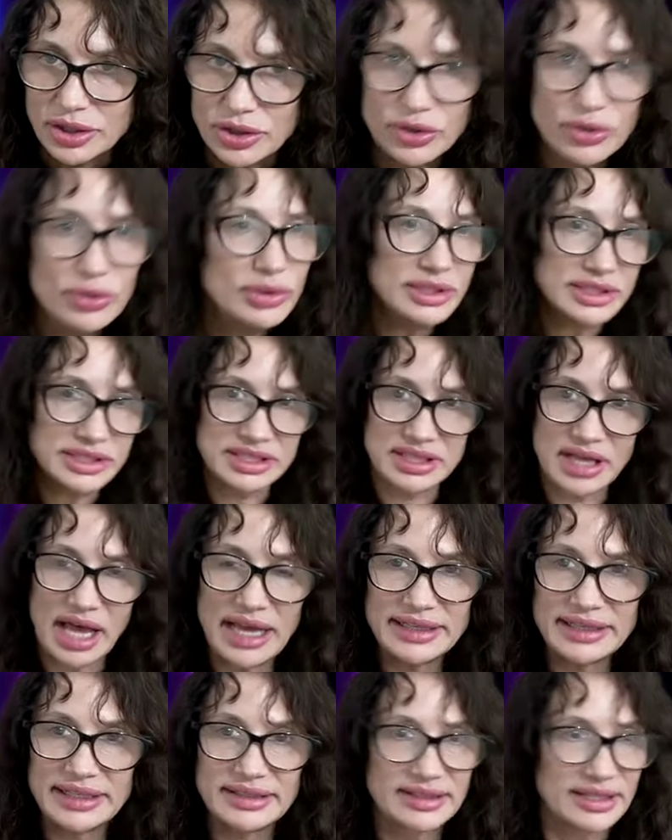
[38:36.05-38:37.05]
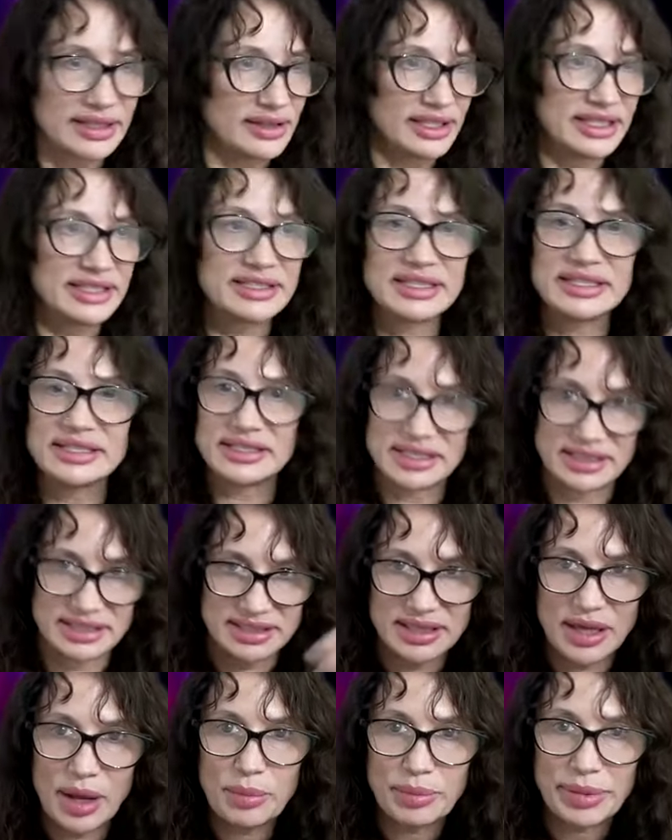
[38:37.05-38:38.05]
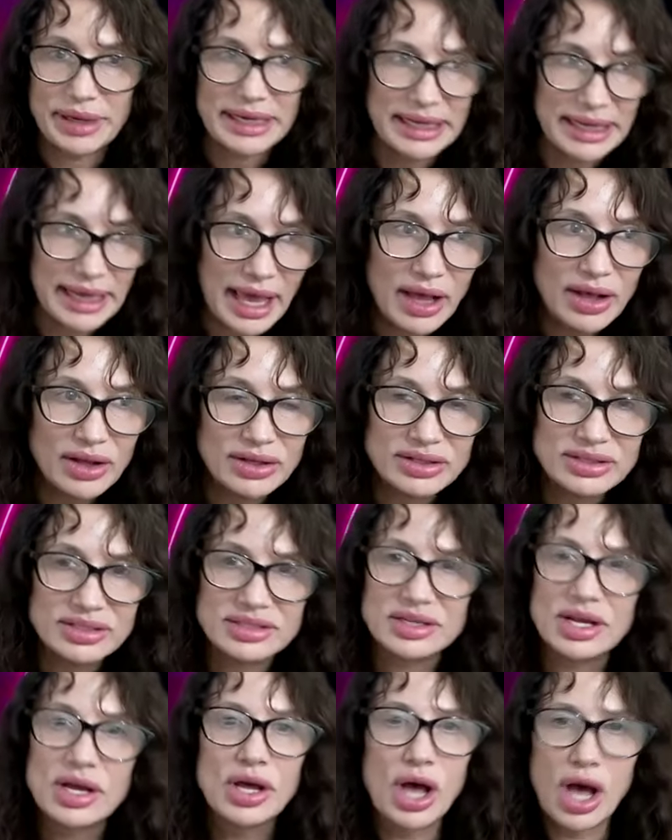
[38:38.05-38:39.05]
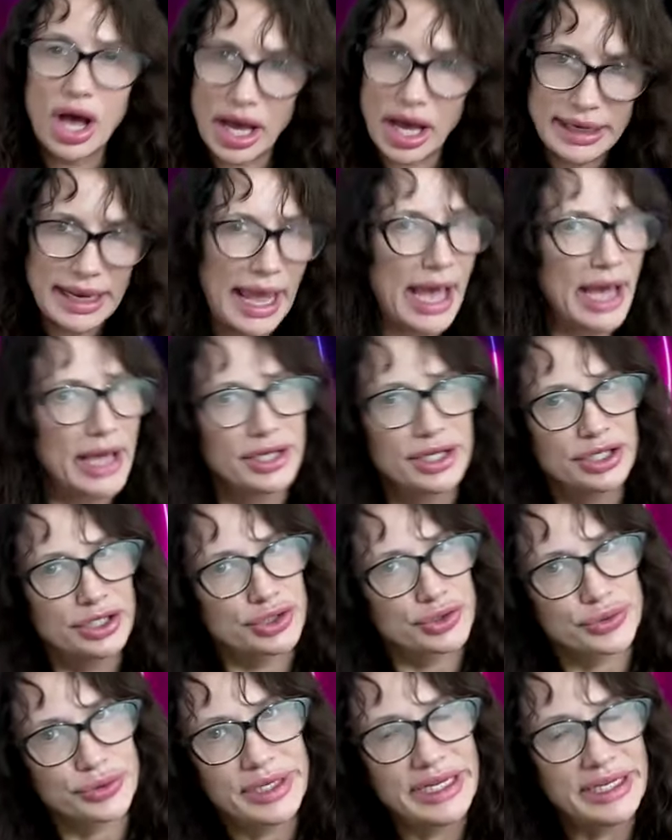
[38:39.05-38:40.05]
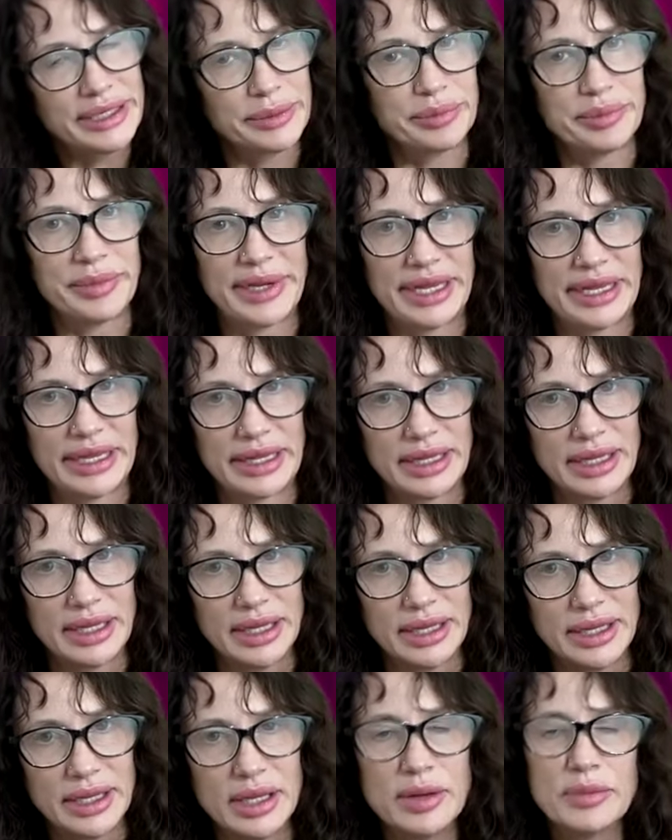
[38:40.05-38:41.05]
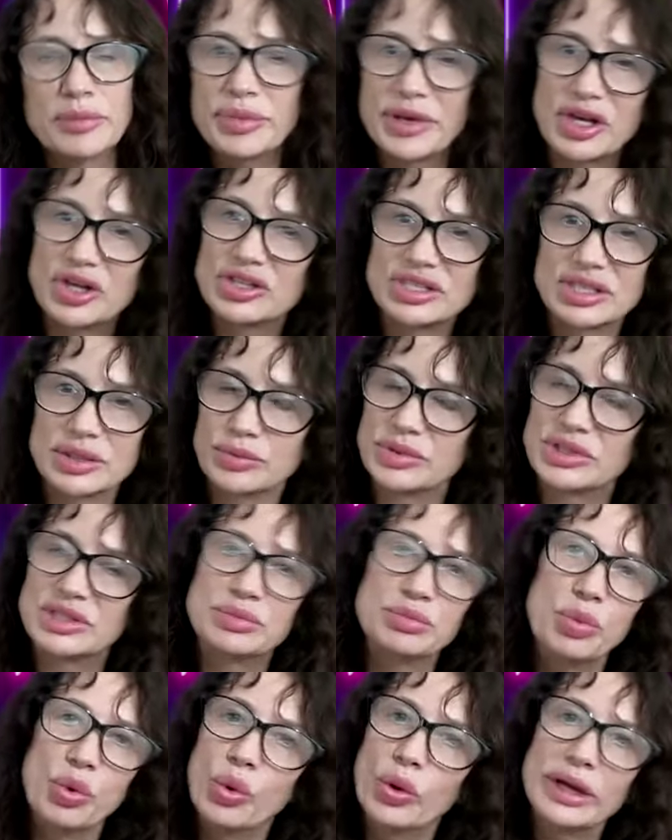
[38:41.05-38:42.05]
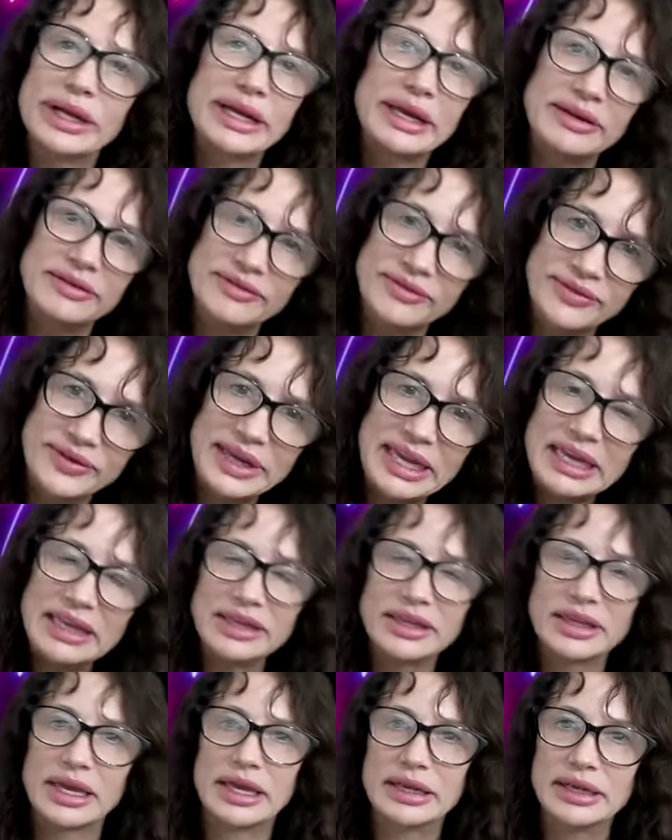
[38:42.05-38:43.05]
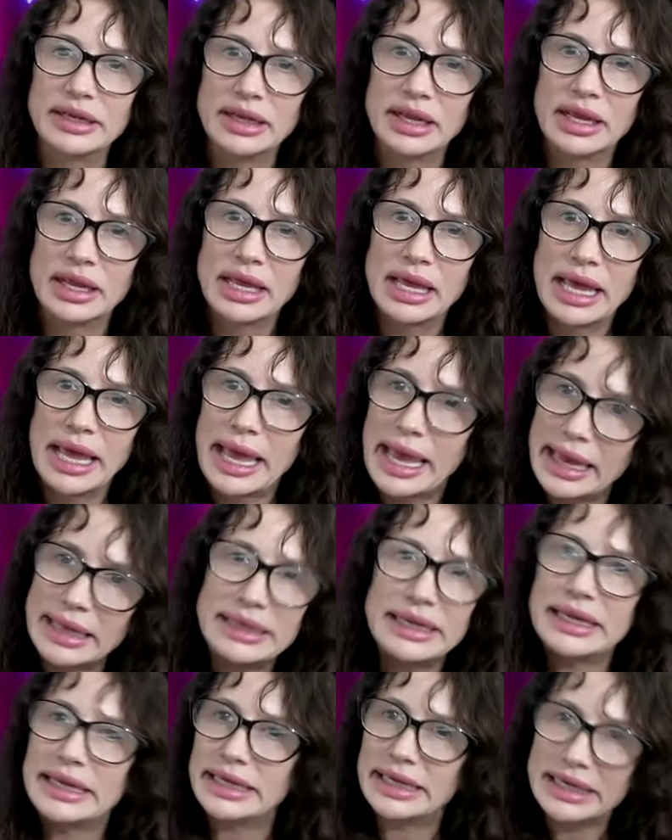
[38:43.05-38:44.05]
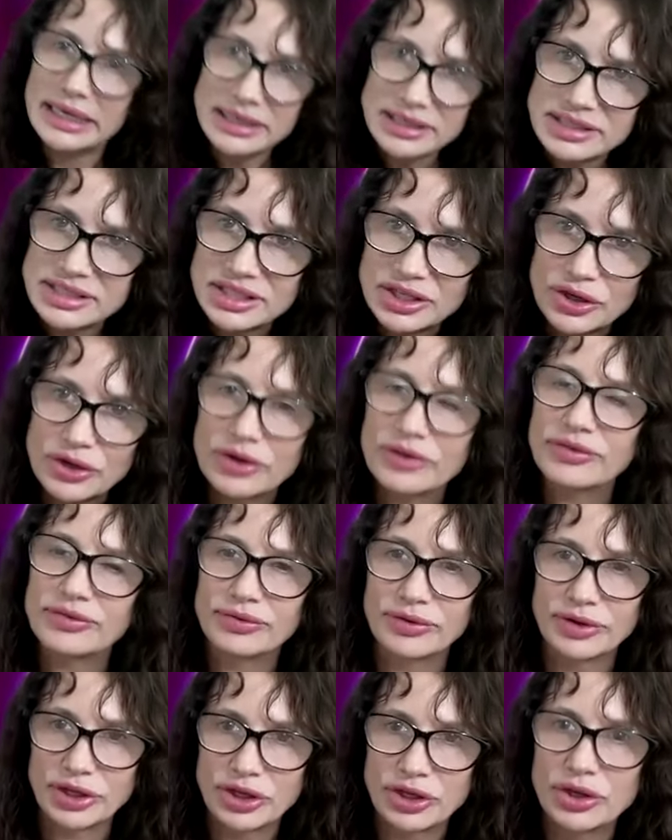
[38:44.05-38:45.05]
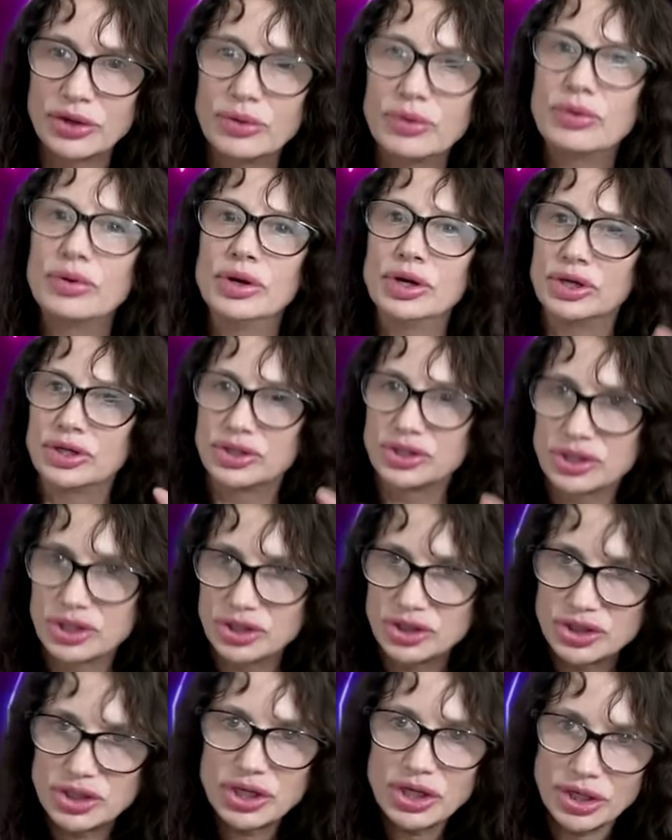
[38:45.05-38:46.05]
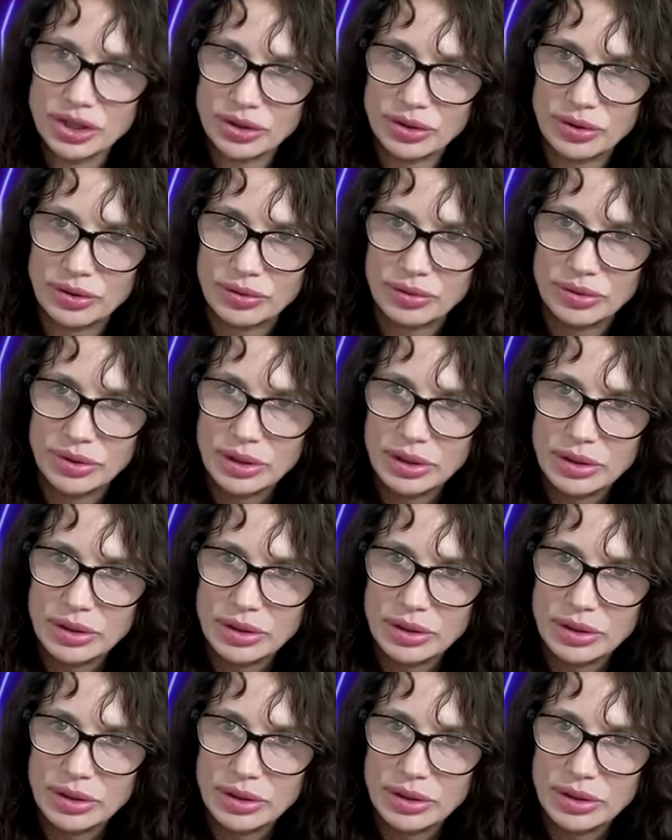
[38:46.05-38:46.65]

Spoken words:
You decided to listen to somebody else on how to treat me because it was more convenient and easier for you to do,